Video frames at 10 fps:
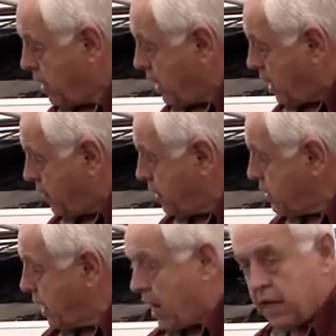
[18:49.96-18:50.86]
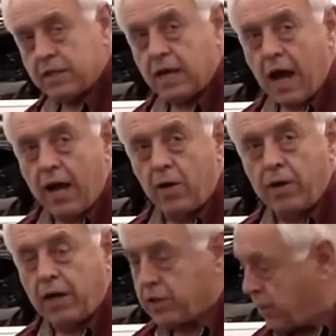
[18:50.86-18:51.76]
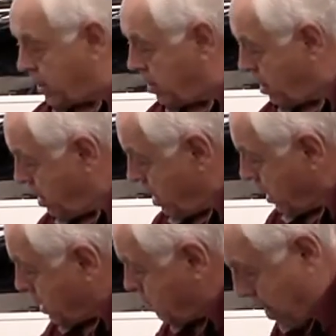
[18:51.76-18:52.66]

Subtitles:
In this case, I don't get a signal because my